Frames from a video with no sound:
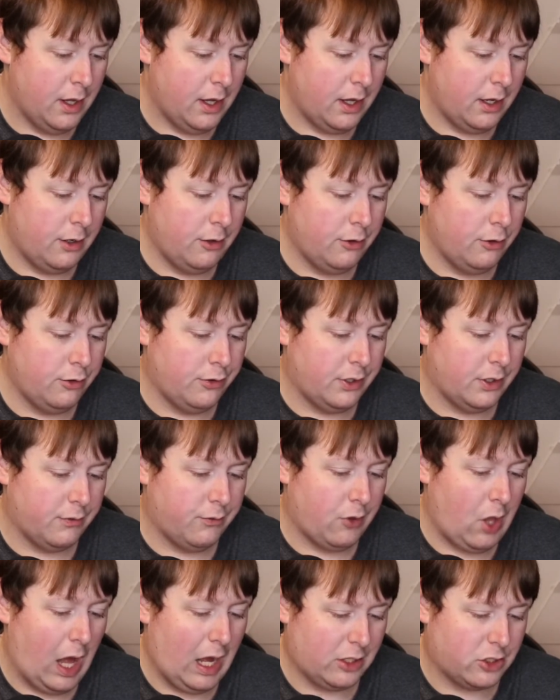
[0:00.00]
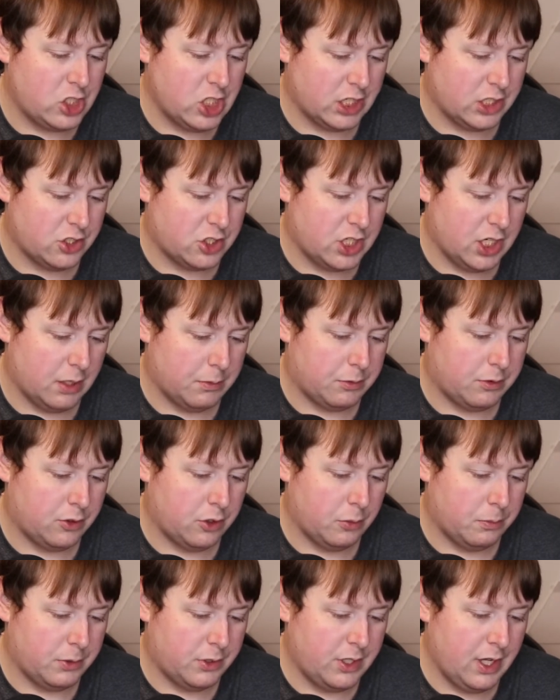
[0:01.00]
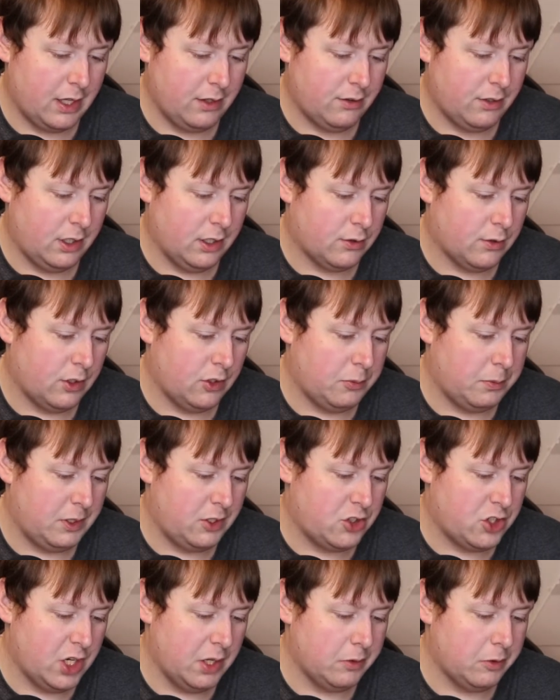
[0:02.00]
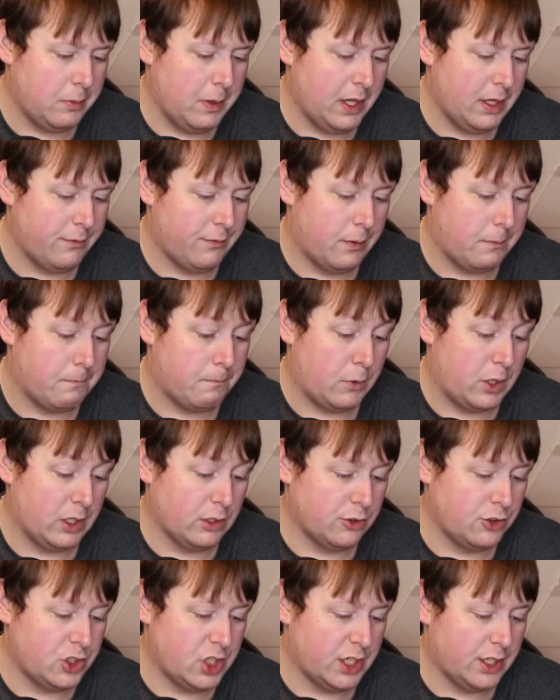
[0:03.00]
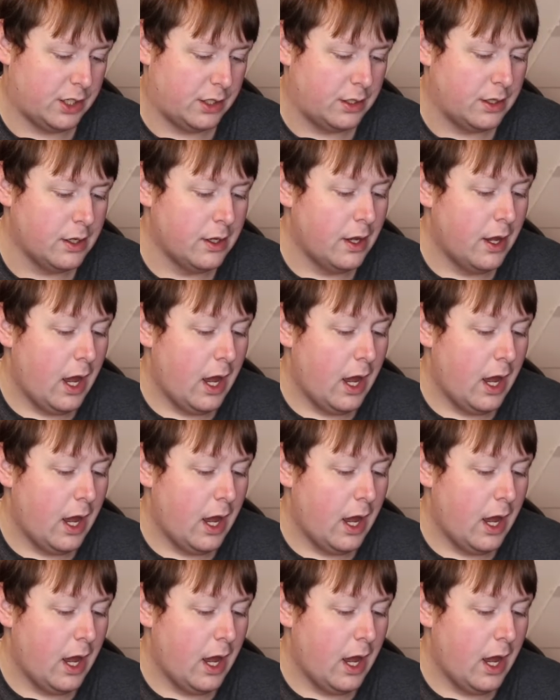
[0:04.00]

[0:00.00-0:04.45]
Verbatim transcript: Introducing Flock Chicken Chips, super tasty, crispy chips made from real chicken.